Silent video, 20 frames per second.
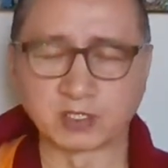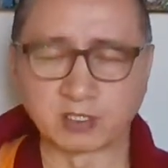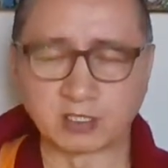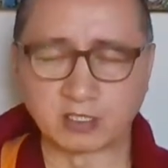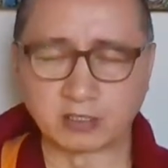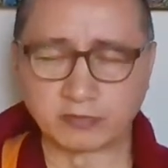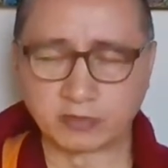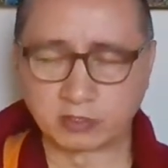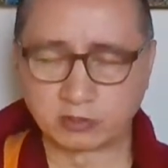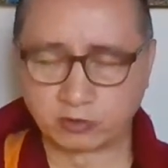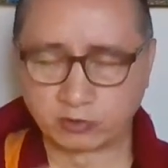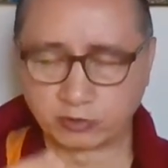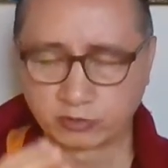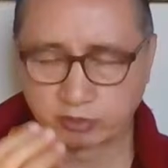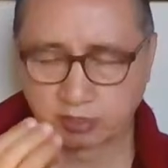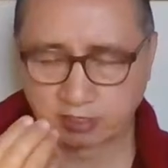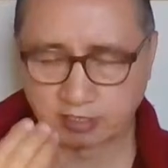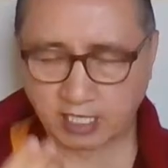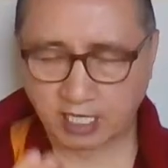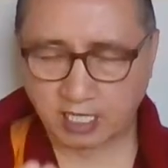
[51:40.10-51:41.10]
Even though
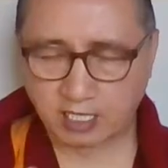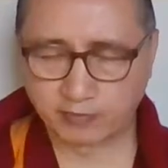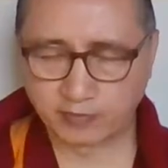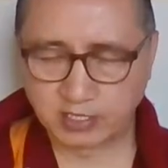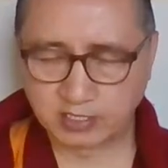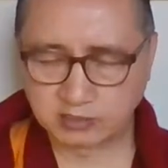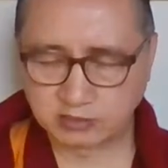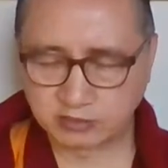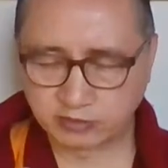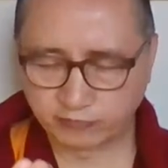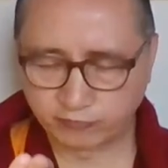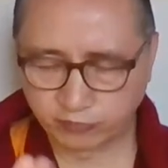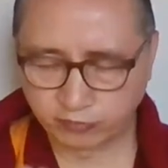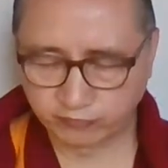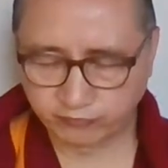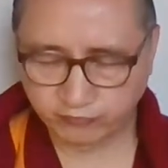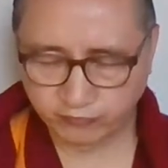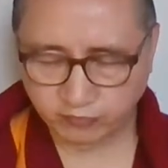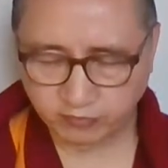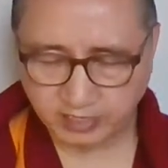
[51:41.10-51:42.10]
the dharma is a
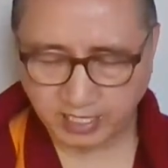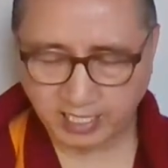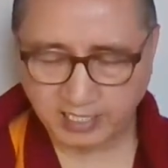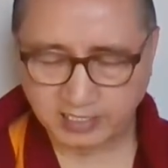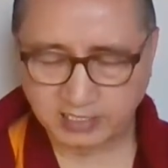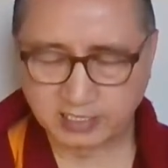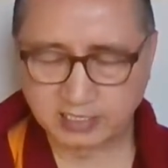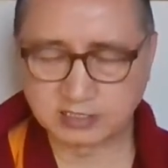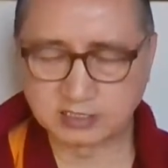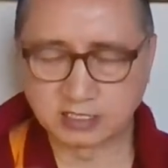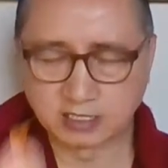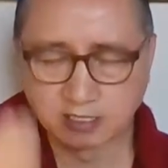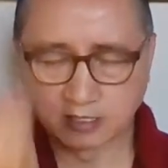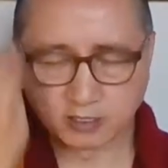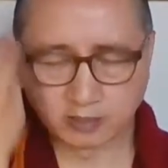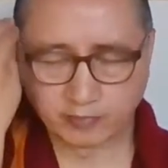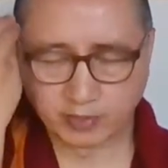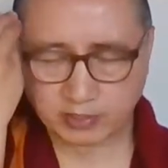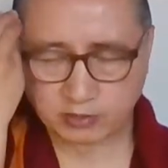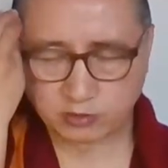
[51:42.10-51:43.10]
fruitful guidance,
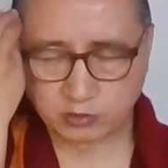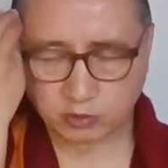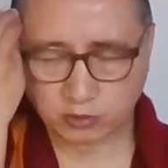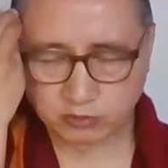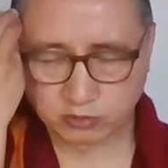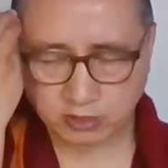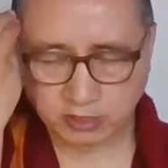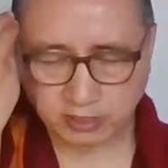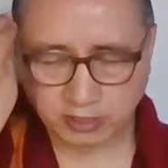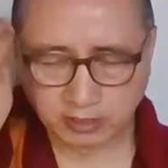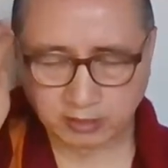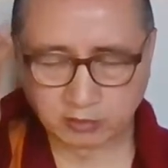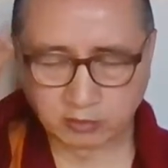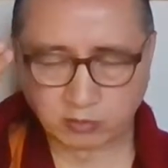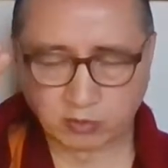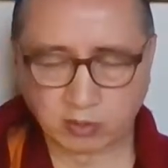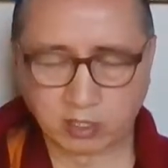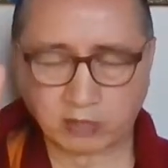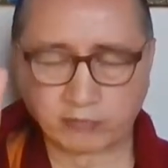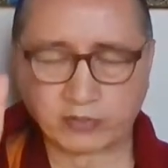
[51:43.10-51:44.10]
but totally
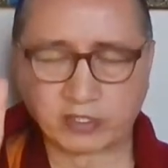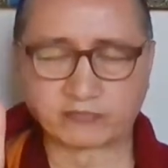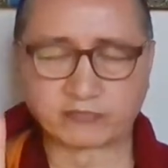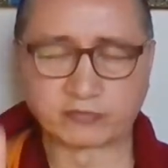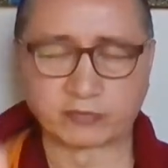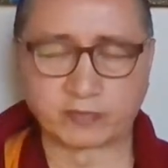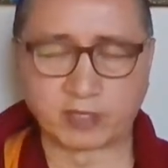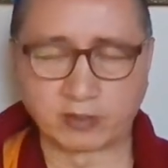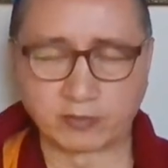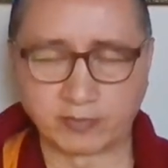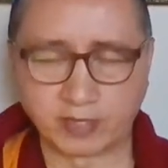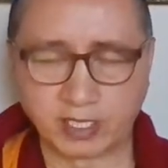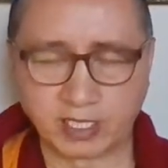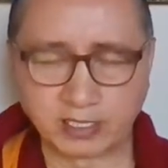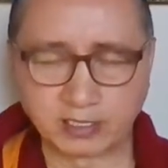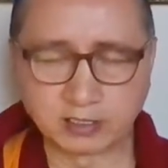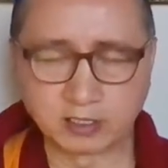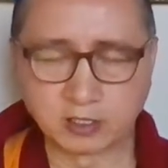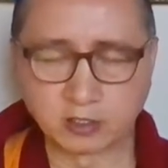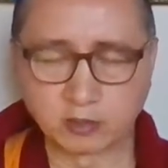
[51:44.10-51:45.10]
go away from our
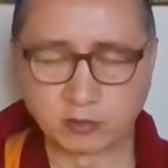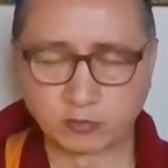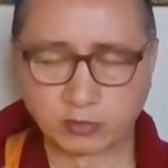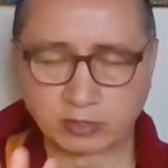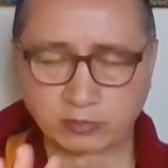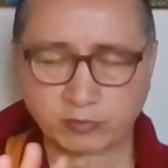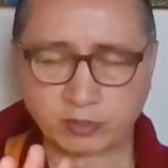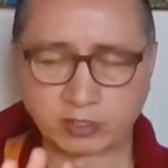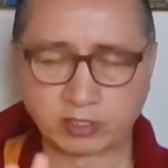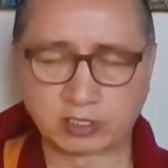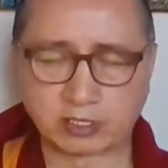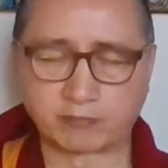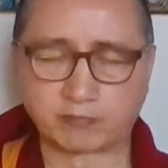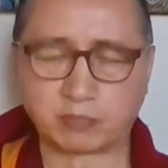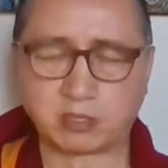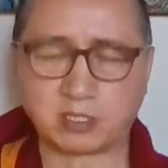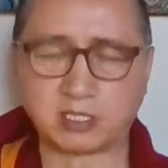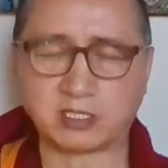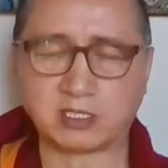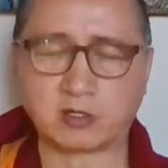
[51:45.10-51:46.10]
mind. We
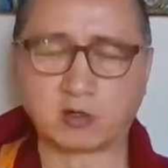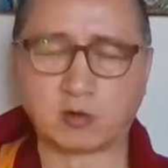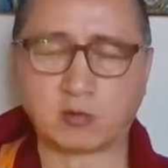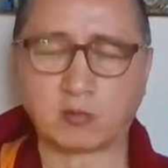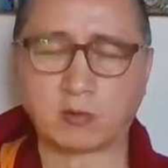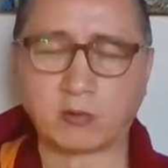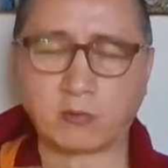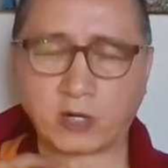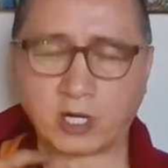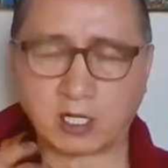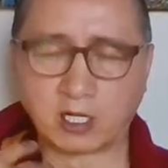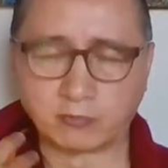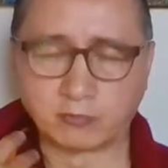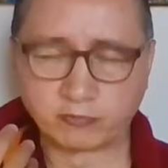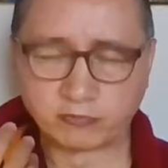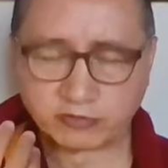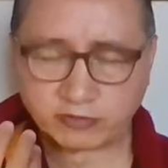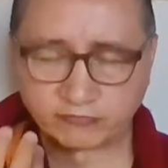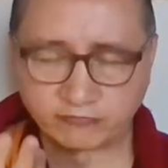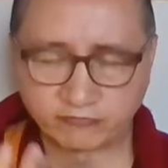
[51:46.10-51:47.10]
completely
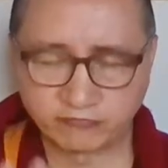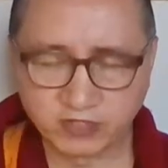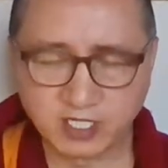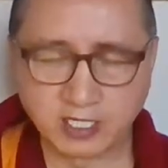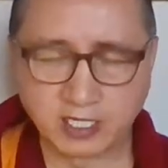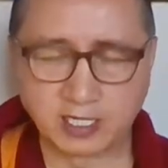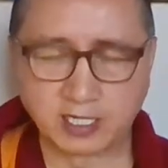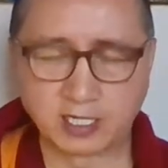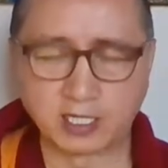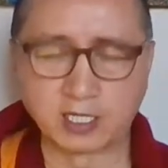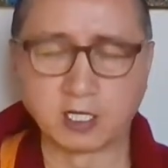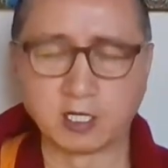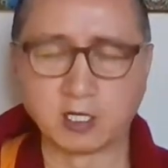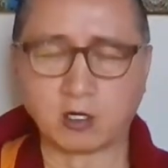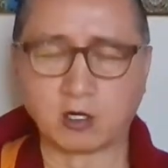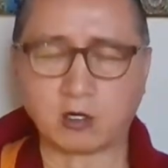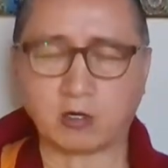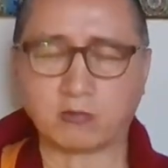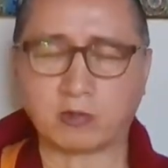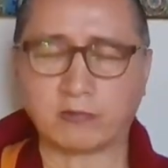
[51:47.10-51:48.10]
overwhelmed with the fear,
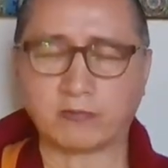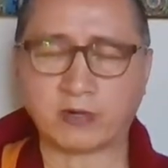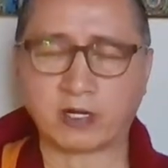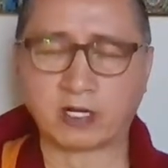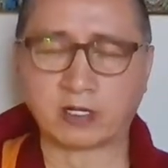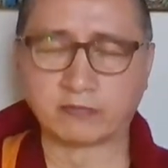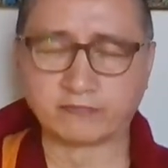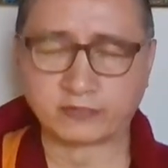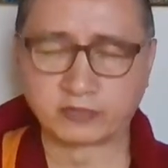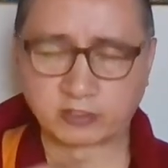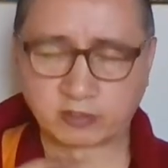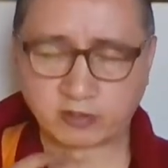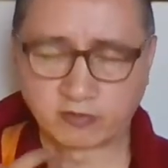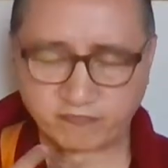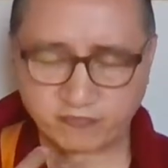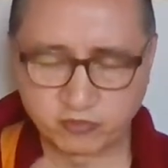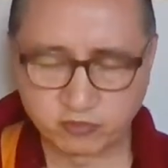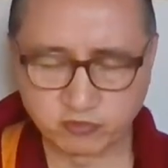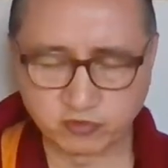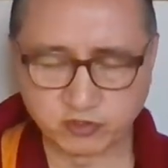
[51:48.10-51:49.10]
overwhelmed with
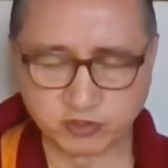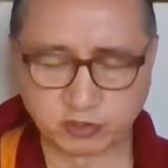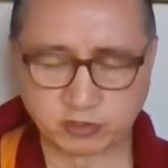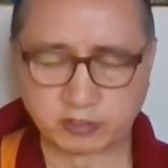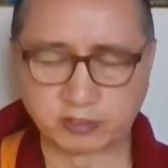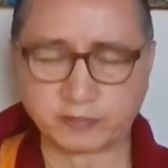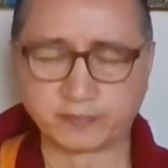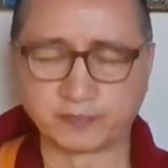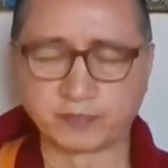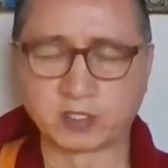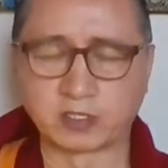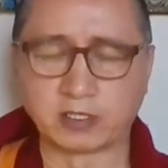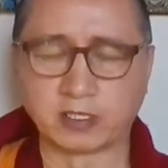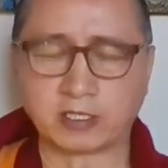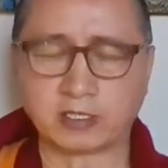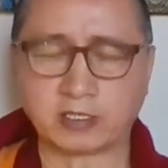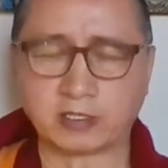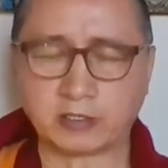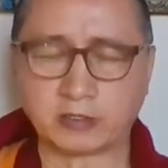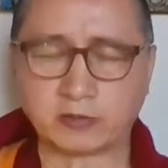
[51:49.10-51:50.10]
confusion,
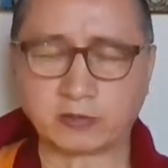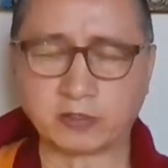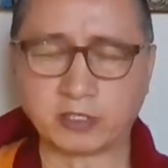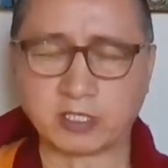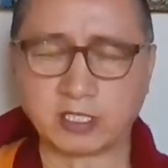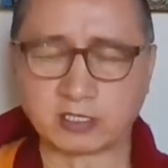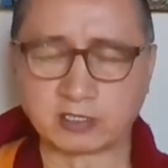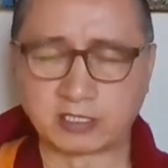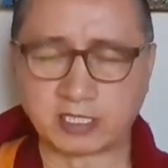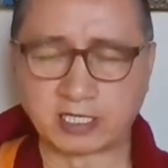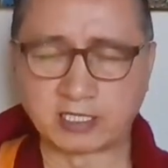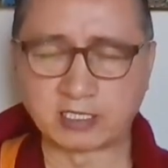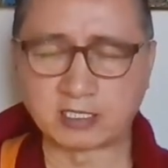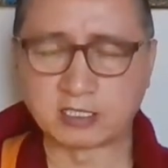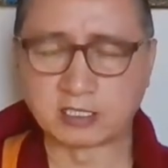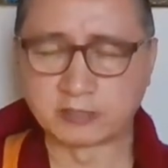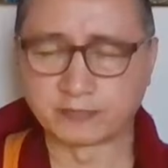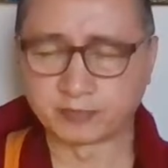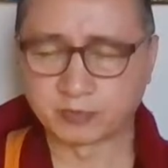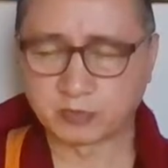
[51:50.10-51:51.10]
and
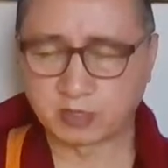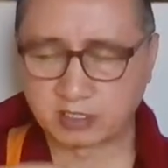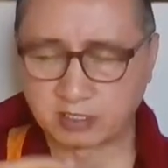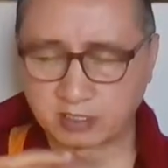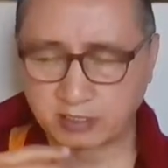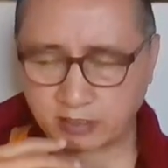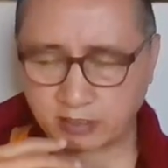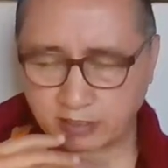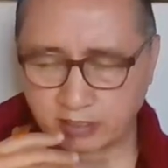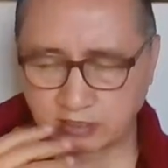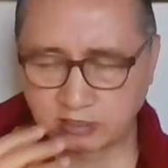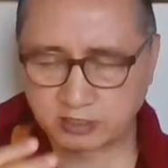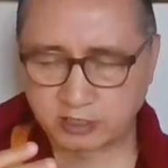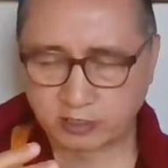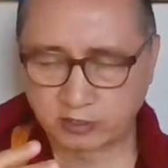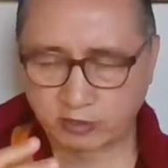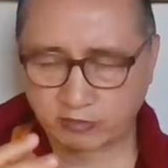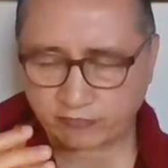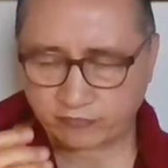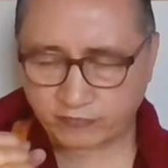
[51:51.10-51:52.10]
then
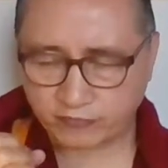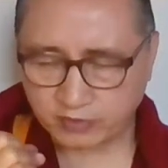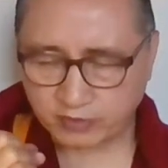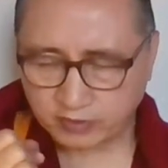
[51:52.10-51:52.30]
instead of